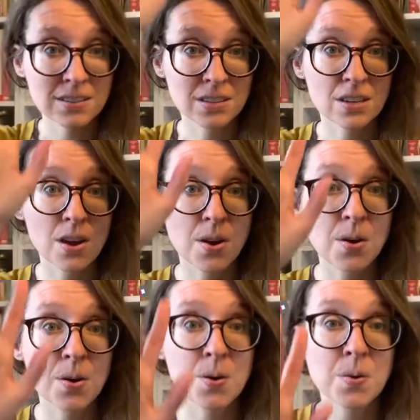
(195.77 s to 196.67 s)

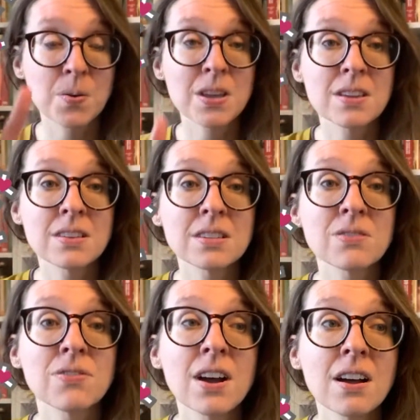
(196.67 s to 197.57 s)
snow is
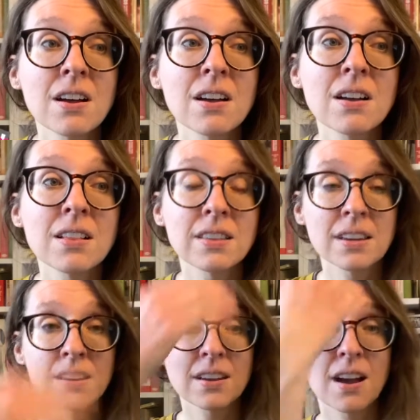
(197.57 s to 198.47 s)

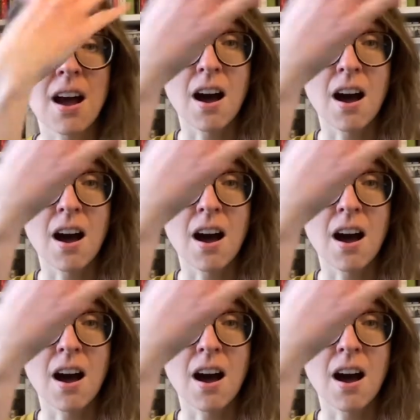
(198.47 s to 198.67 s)
falling,